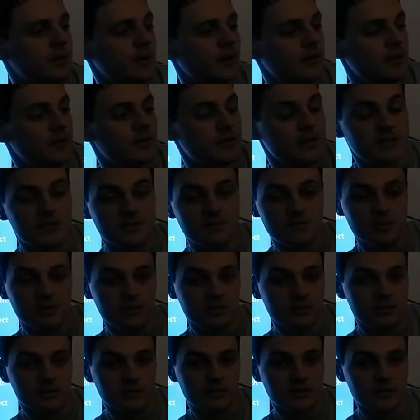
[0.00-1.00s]
The most
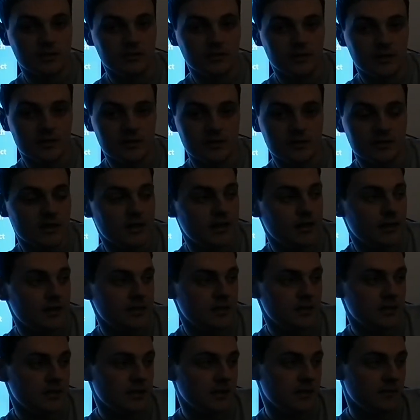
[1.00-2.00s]
important two of those are
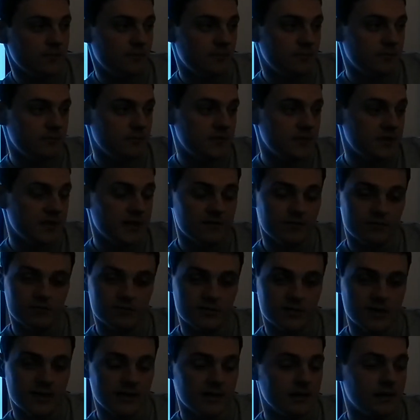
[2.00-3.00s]
to save and
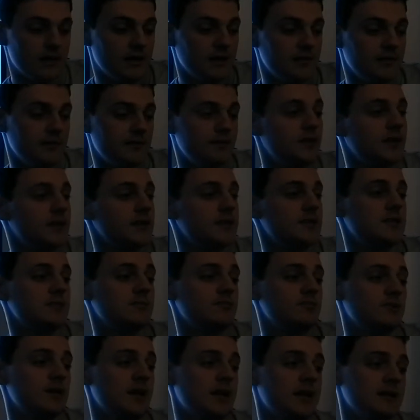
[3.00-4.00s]
protect life and to
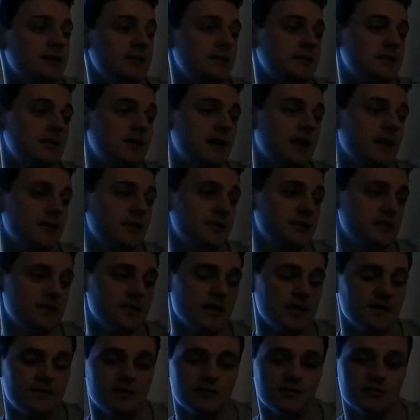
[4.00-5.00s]
protect health and
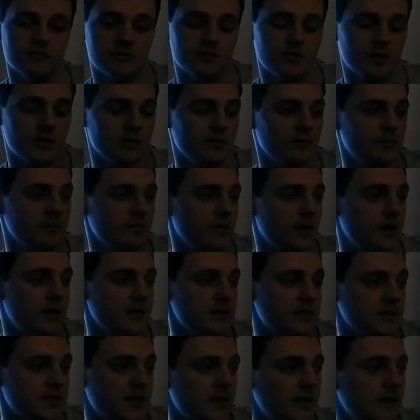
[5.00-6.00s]
safety of responding
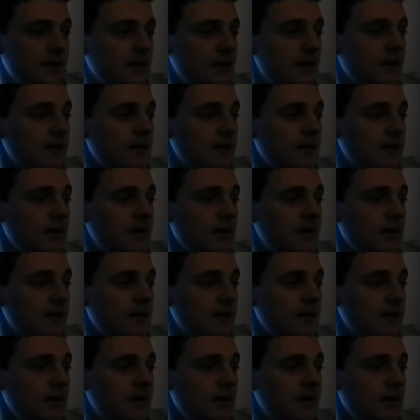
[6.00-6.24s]
personnel.